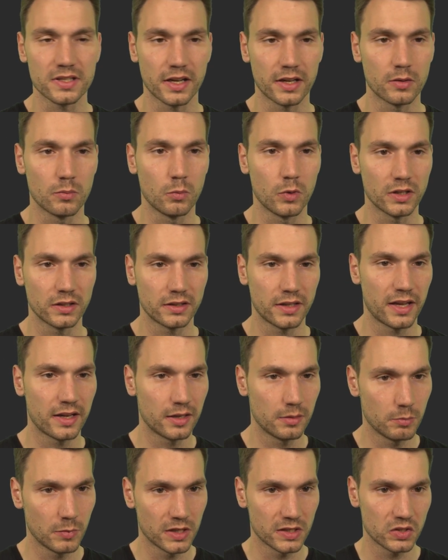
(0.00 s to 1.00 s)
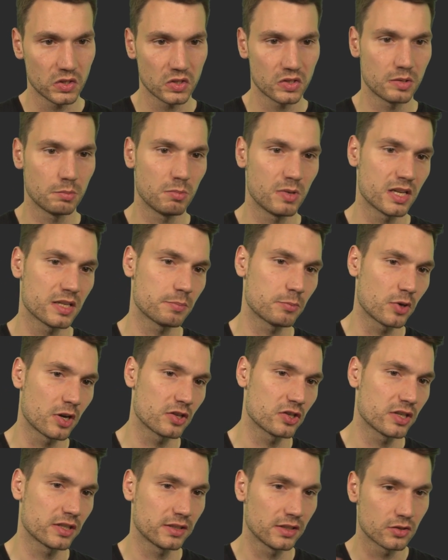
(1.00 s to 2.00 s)
I don't want that in my system test
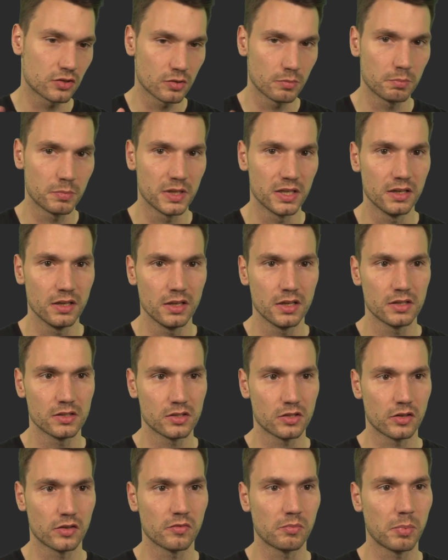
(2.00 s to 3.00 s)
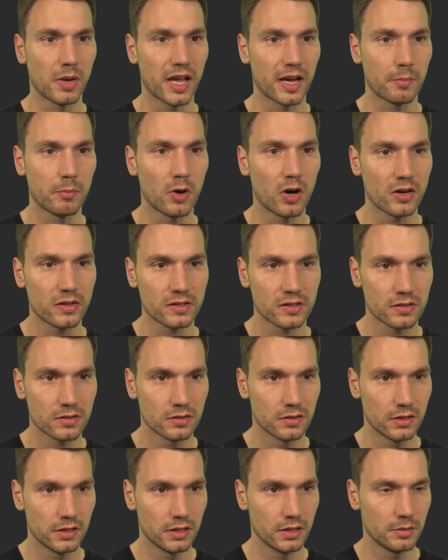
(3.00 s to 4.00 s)
project. It should be sort of black
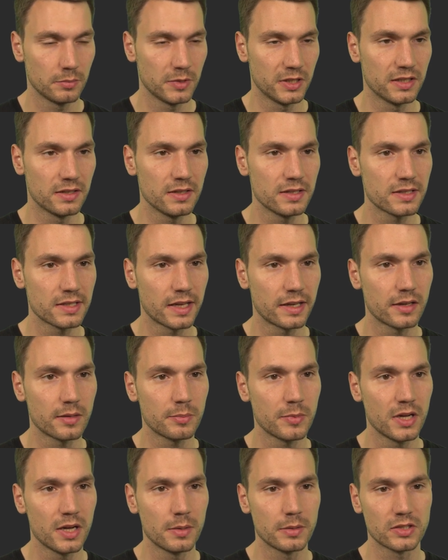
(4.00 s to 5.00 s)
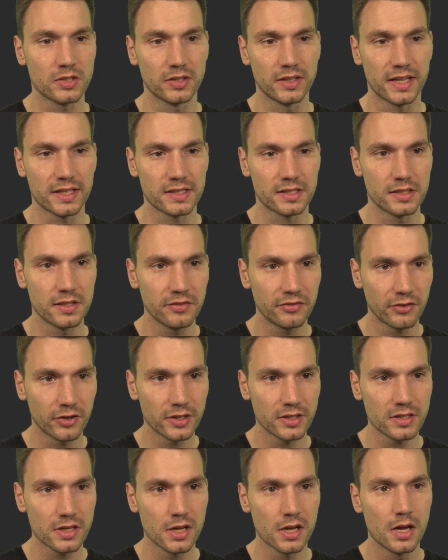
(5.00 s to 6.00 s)
box in this setup. So that's
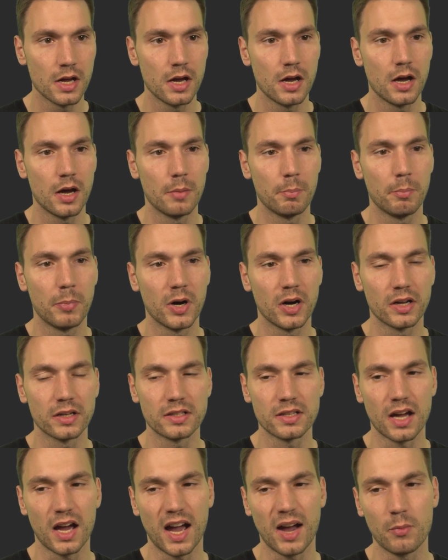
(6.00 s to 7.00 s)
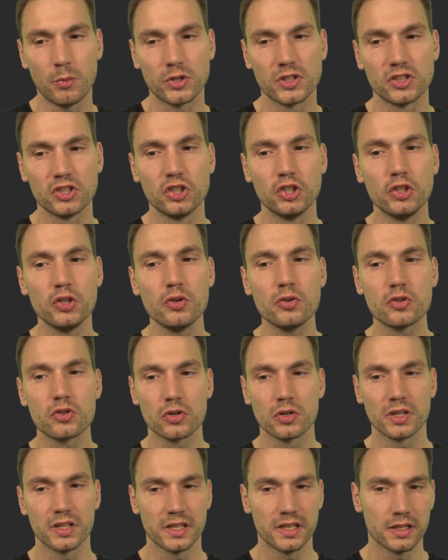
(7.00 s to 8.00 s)
different. But I would
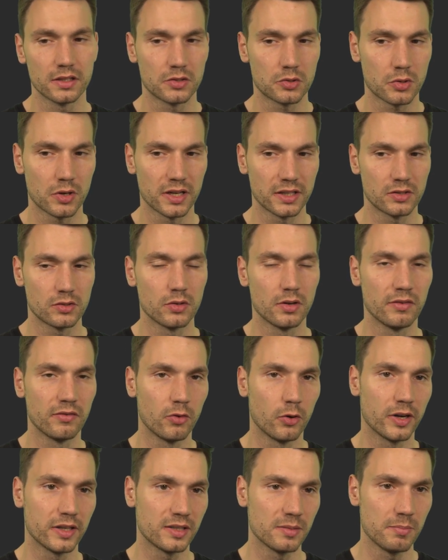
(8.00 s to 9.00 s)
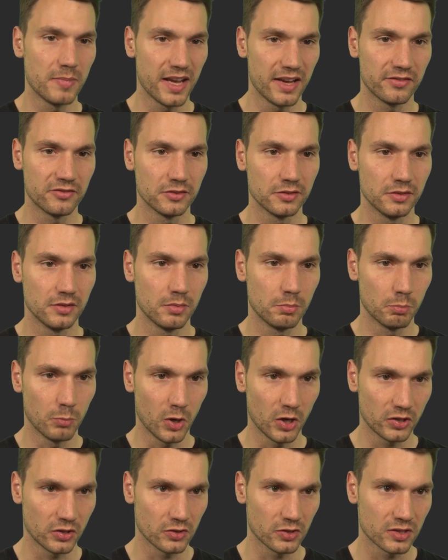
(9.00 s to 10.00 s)
usually try to avoid the Maven
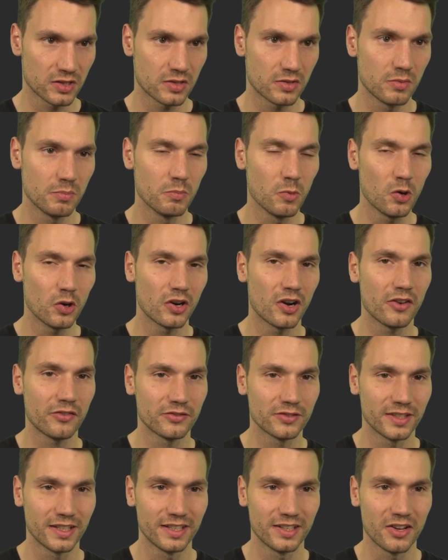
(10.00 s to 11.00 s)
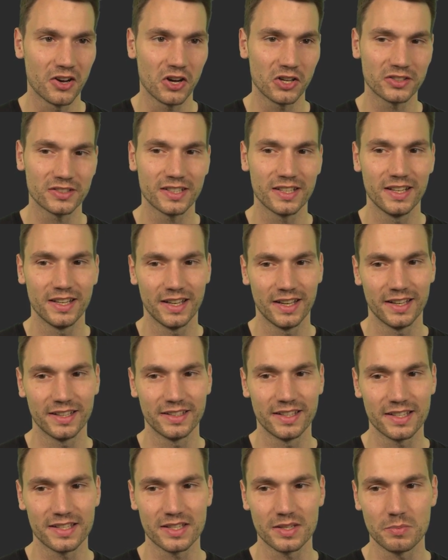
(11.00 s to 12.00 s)
modules. So more often than not,
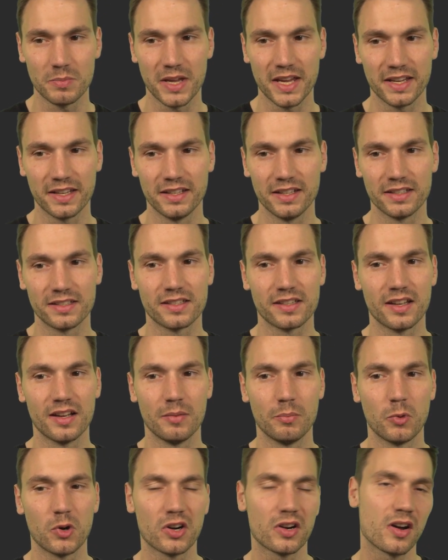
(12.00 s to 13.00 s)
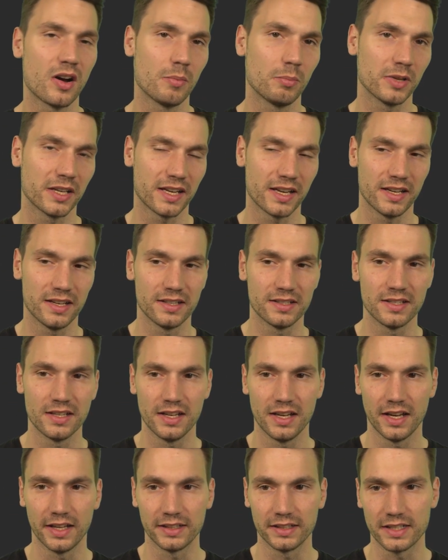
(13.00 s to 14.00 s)
this is making it more complicated,
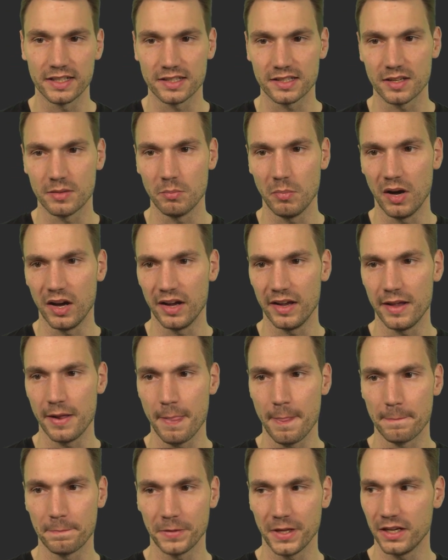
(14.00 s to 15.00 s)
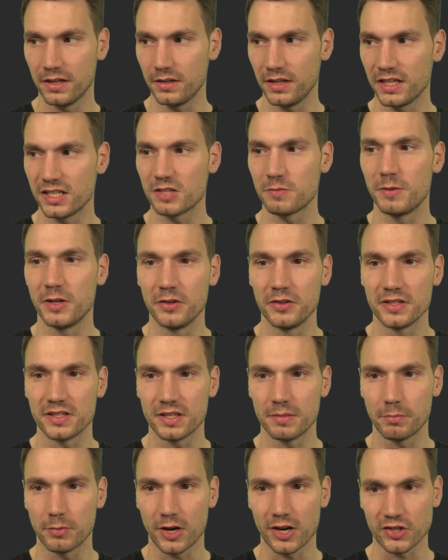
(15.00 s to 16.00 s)
at least in my
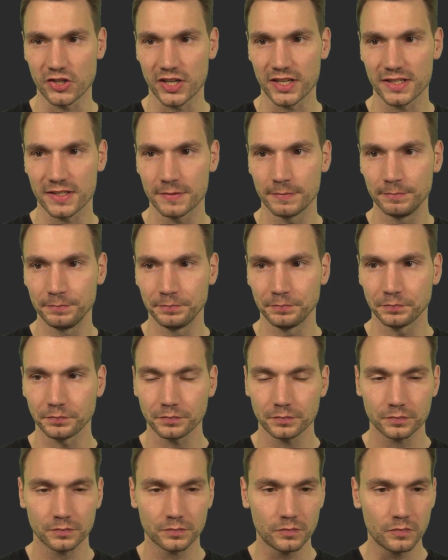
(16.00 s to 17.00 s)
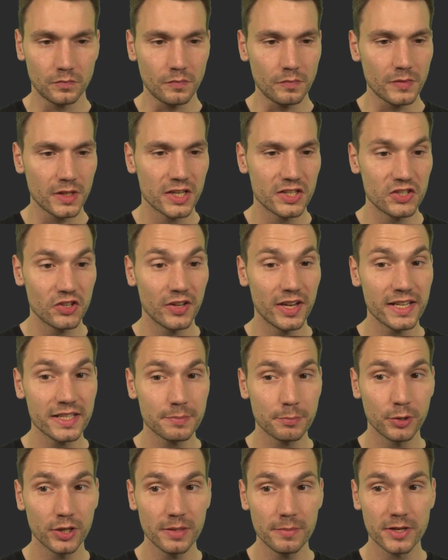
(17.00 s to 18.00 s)
experience in projects. So that's
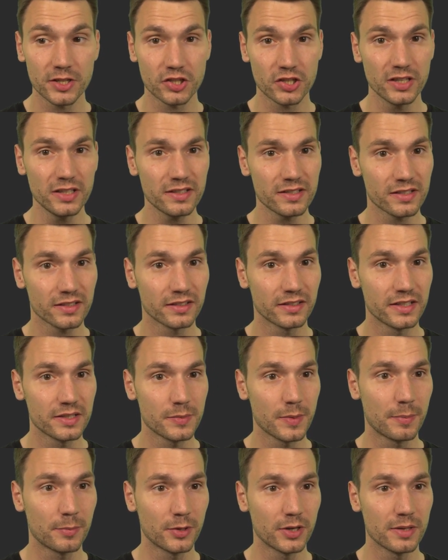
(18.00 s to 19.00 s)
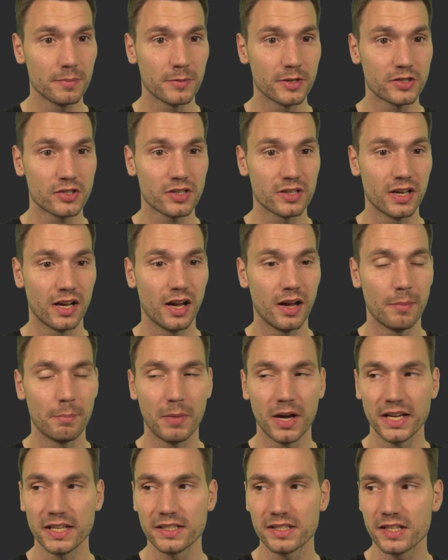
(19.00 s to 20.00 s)
pretty much it. These were pretty much
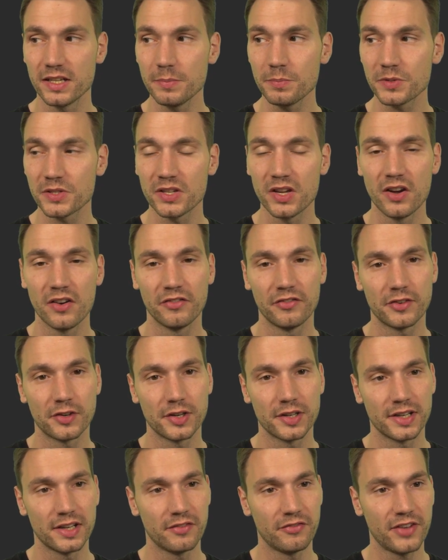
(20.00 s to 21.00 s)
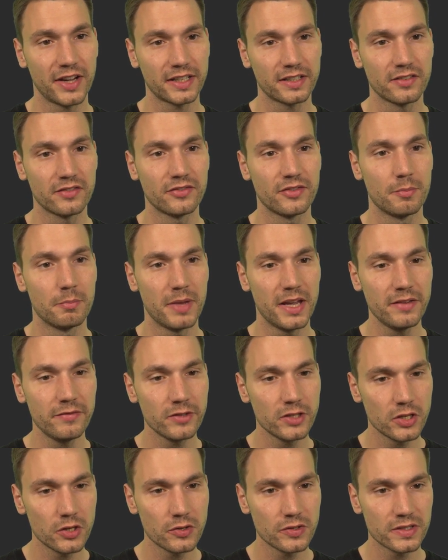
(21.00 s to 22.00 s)
my tips for an effective
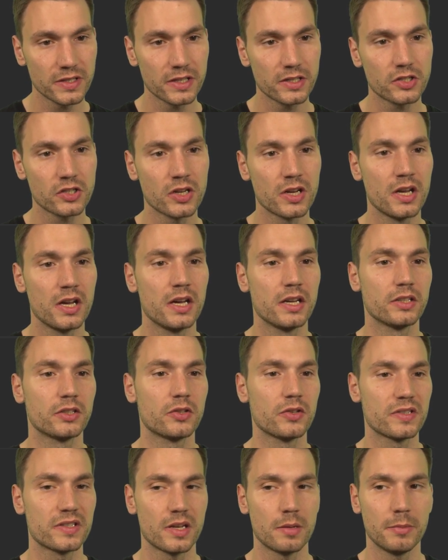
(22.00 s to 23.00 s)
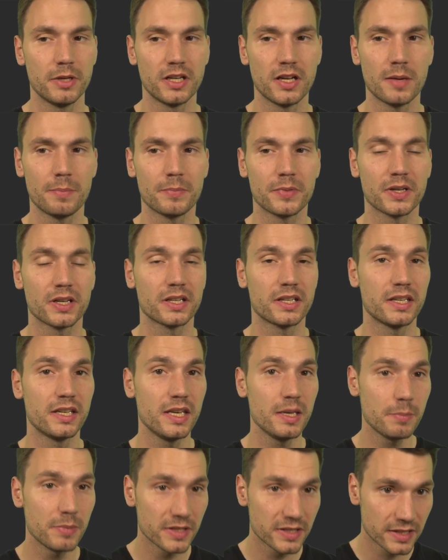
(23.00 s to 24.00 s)
Maven usage. To sum it up,
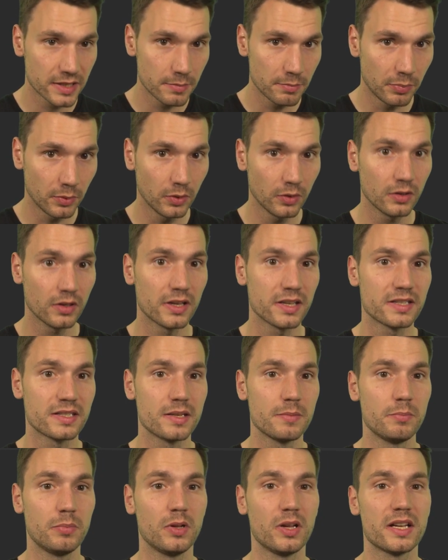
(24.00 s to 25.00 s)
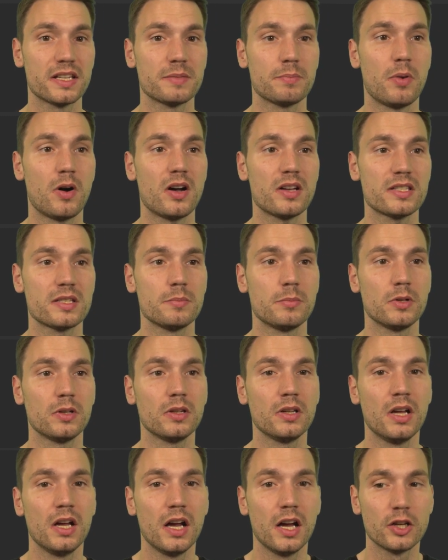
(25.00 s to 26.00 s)
keep it simple as
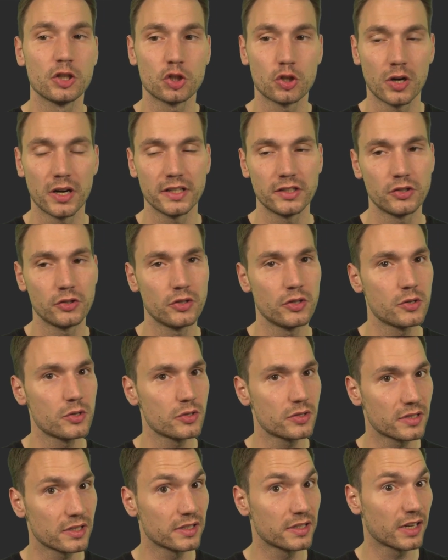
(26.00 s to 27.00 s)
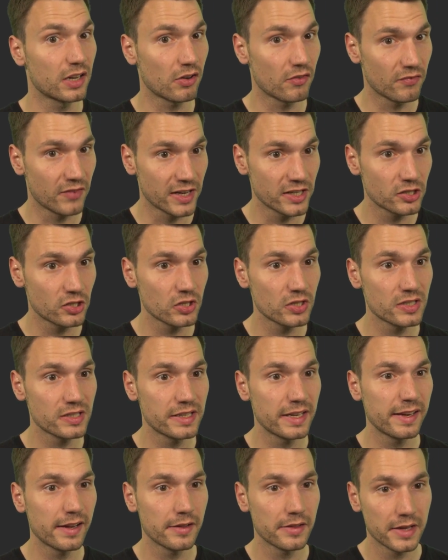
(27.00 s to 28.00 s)
possible. Try to use the conventions
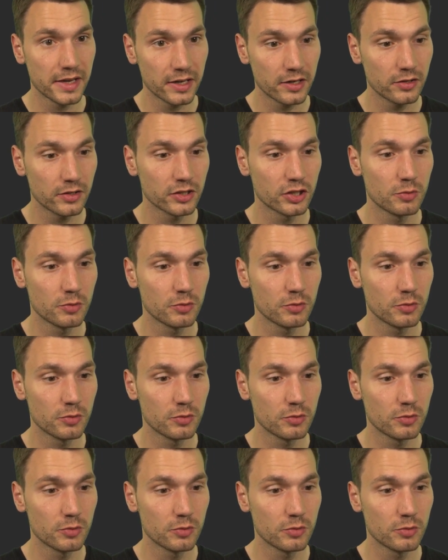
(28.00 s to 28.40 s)
that are there.